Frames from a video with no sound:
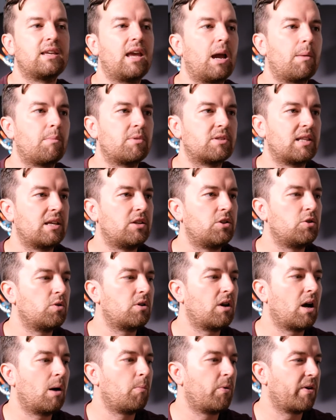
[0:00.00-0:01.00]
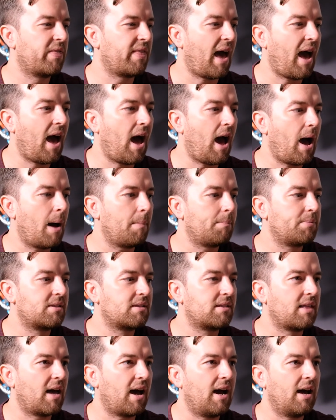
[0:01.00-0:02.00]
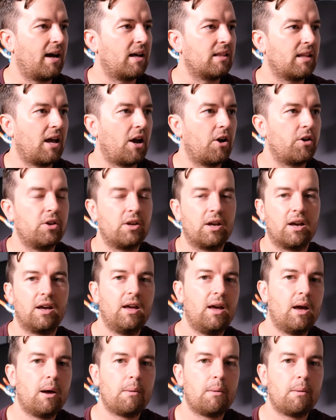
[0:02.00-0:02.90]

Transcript: cameras they do come with apps that allow you to